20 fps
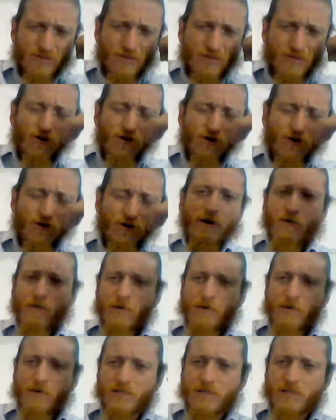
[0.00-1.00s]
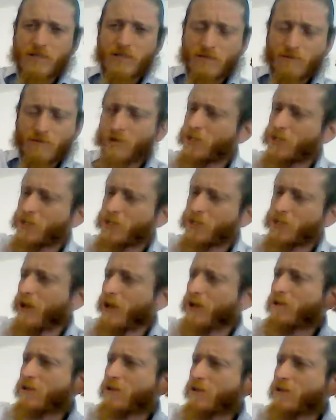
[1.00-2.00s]
journey where we just
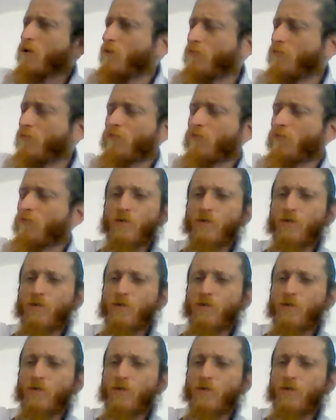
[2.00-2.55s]
let go of